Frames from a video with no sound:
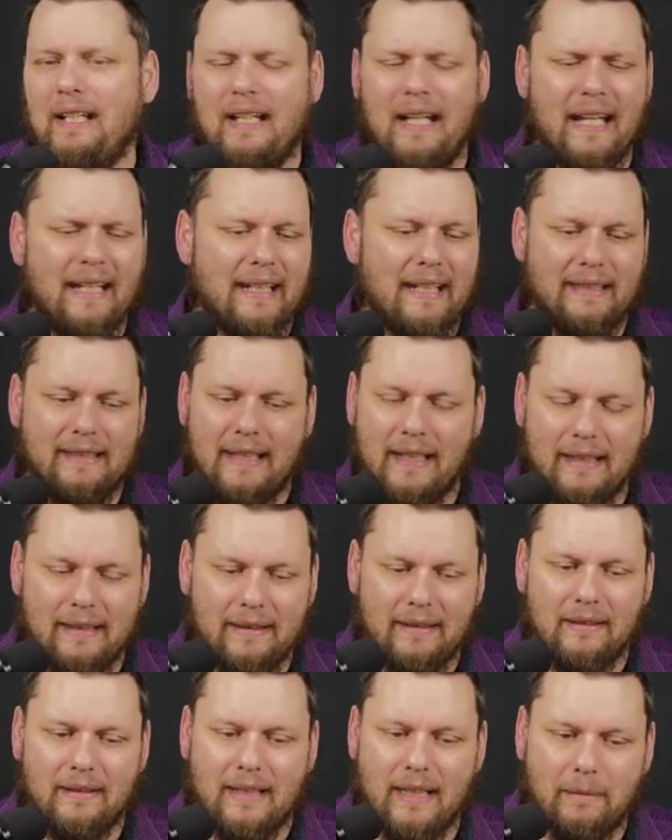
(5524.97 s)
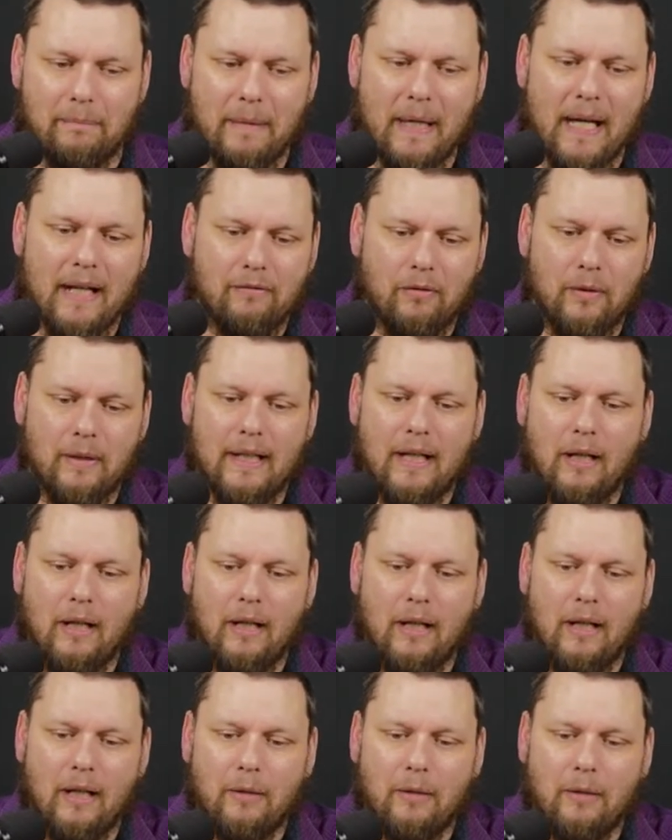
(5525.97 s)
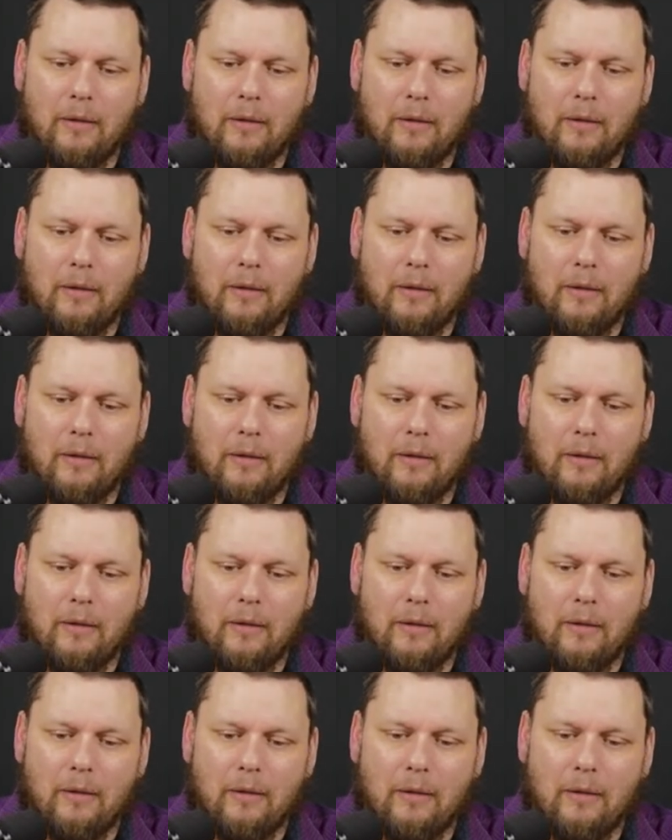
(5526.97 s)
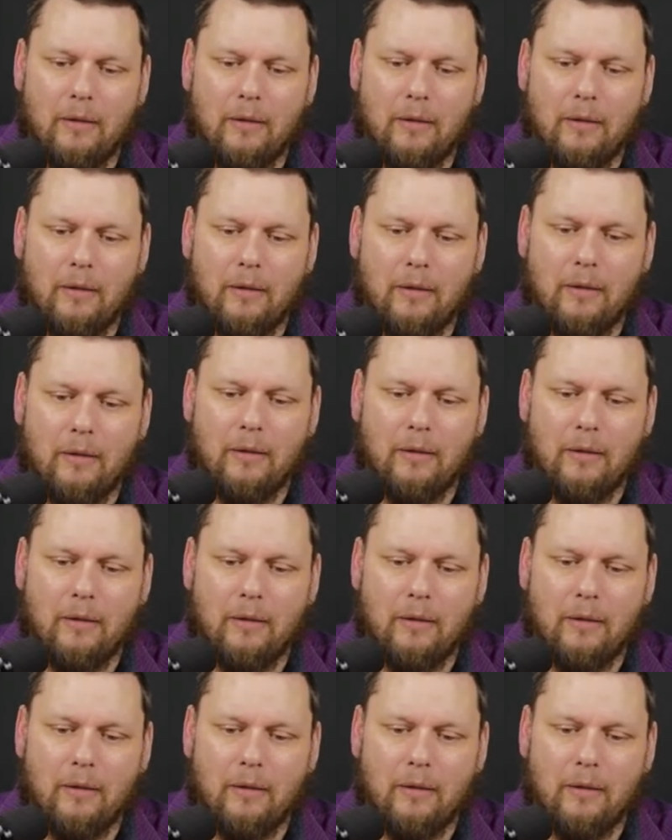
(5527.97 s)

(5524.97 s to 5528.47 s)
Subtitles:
I get a tiny little kickback for it. Helps the channel out. And that's it.